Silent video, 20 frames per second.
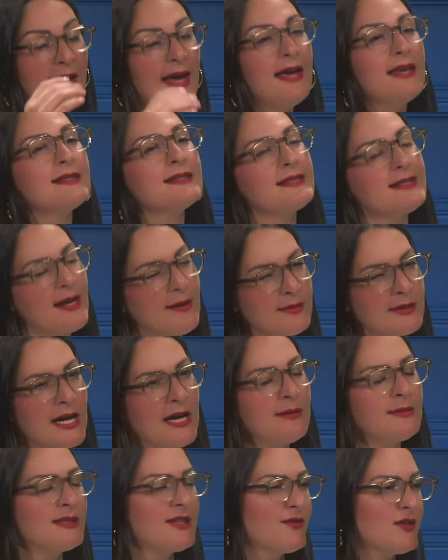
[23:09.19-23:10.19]

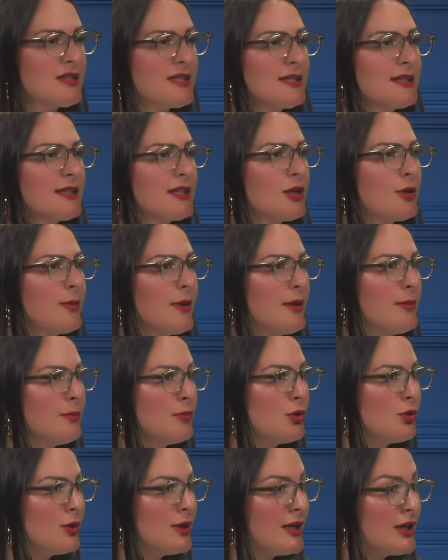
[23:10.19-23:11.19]
Sometimes if it's a little bit
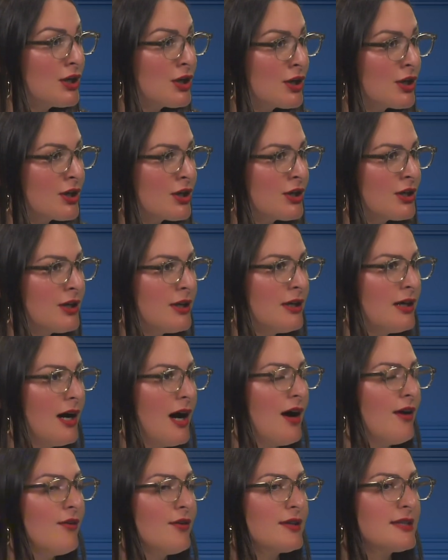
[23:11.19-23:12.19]
moodier
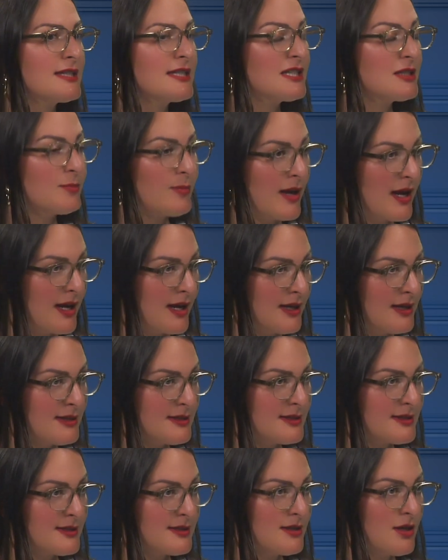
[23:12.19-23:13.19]
of a
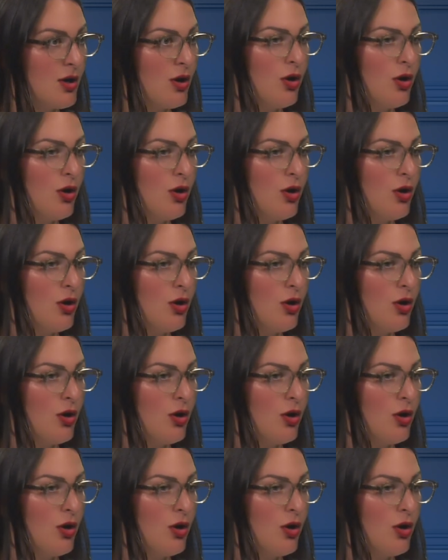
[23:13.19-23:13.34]
space,